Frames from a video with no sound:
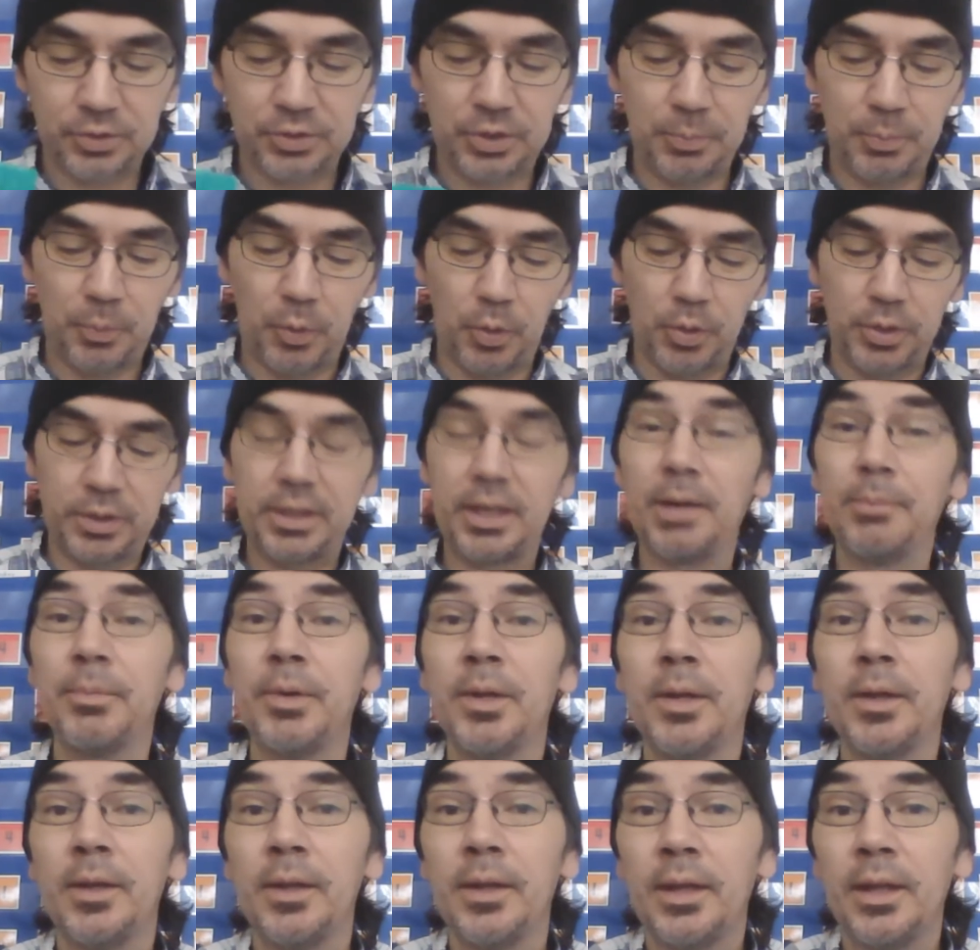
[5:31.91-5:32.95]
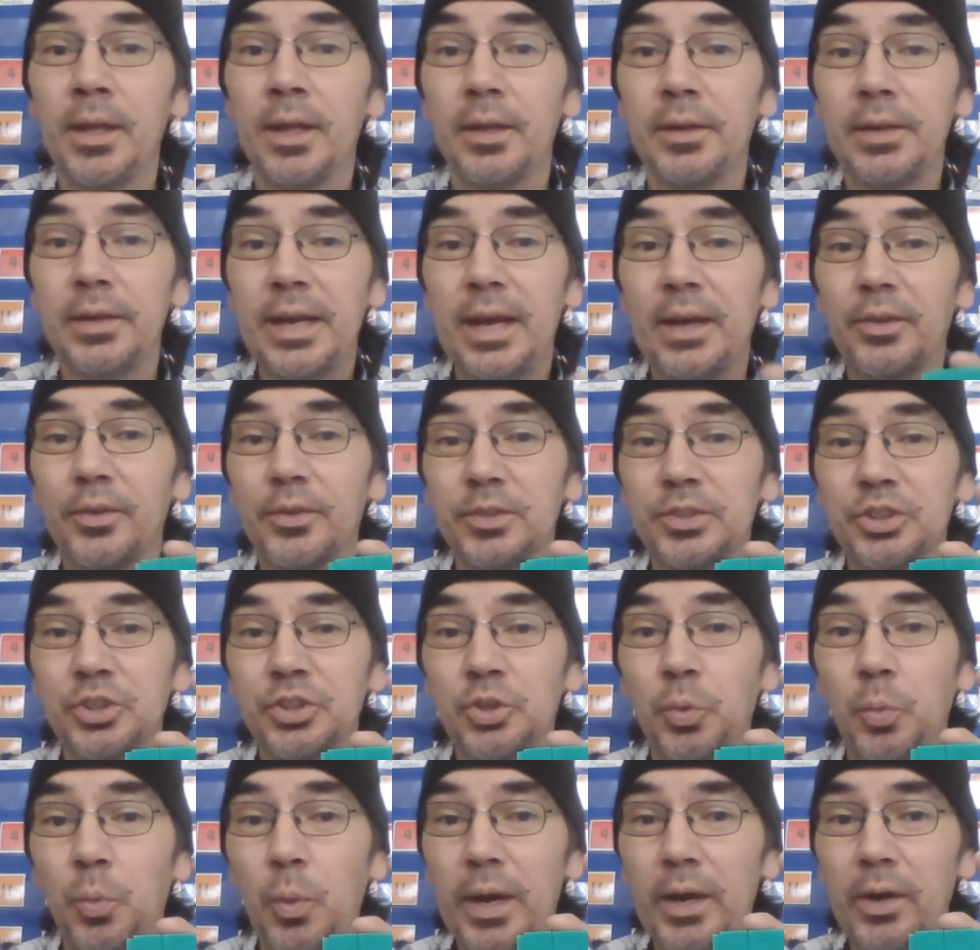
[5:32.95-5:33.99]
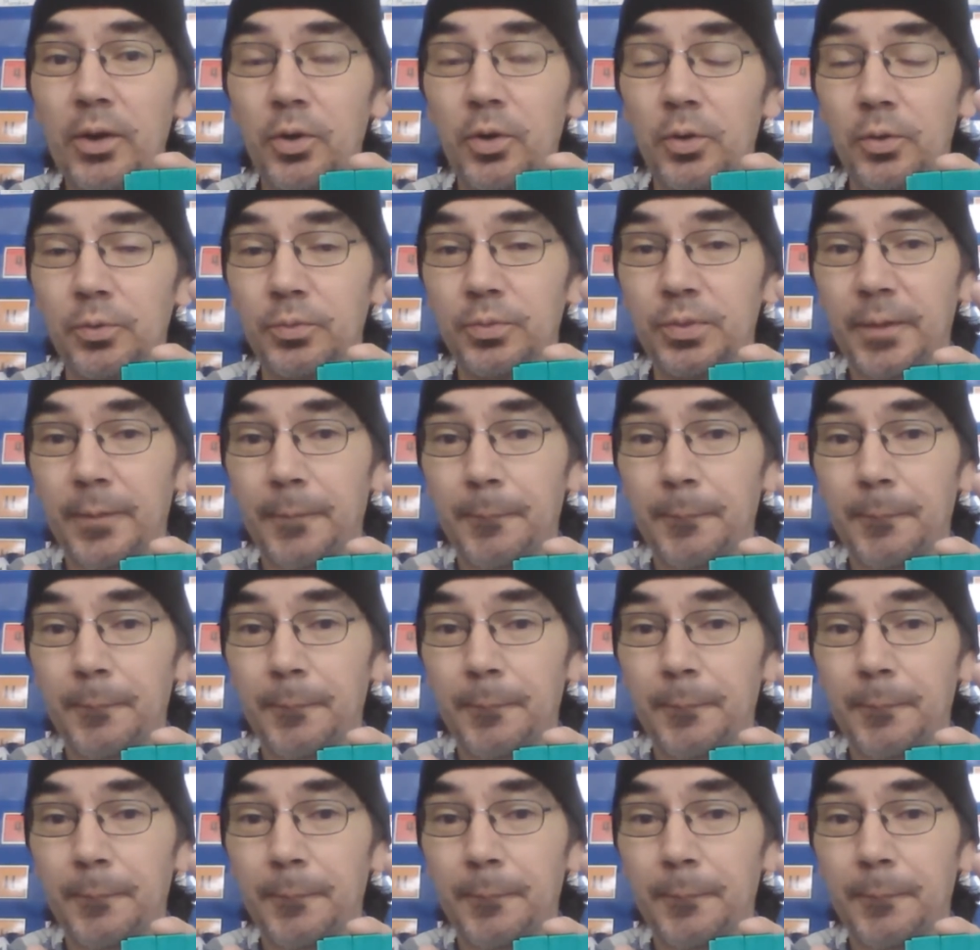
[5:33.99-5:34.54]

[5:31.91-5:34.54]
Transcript: some more come. Now there's 12.